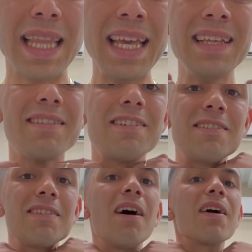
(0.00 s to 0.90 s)
they get
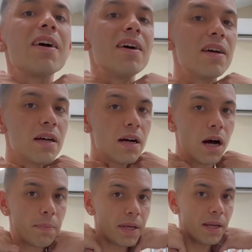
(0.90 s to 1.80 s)
stuck
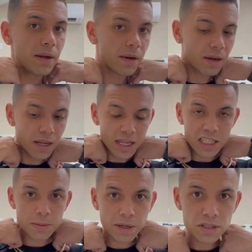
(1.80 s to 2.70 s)
up here,
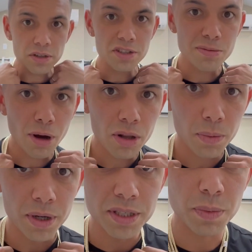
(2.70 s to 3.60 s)
especially the smaller
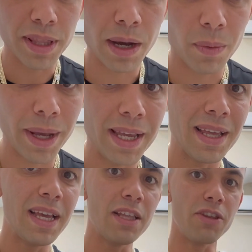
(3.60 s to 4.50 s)
ones without weight.
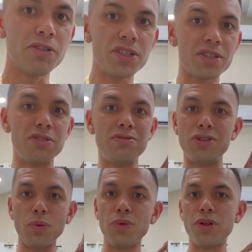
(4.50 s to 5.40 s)
They'll just
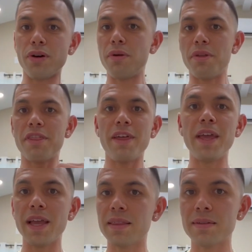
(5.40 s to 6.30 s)
do their own
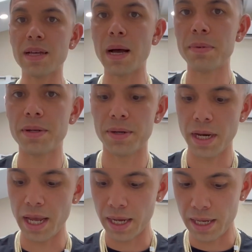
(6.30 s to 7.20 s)
thing at the top of your
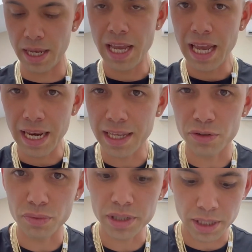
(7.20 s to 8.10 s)
neck, and it gets
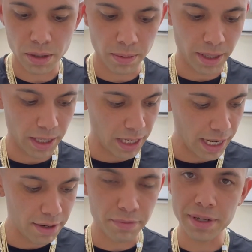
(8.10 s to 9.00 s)
really annoying. And I
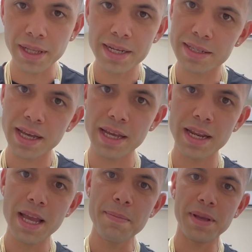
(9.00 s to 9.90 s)
didn't realize that
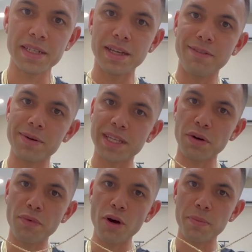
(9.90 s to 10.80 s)
because I've always had a
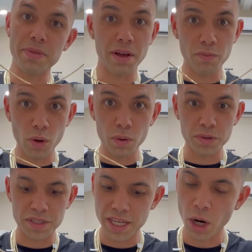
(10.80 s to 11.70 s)
rope that
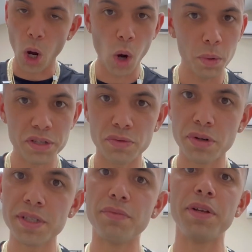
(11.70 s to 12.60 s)
rolls. It always
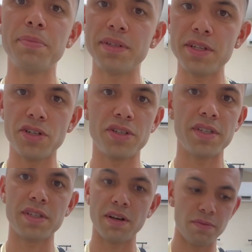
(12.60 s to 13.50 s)
rolls and repositions
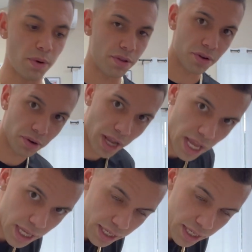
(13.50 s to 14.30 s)
itself. Whether you're hanging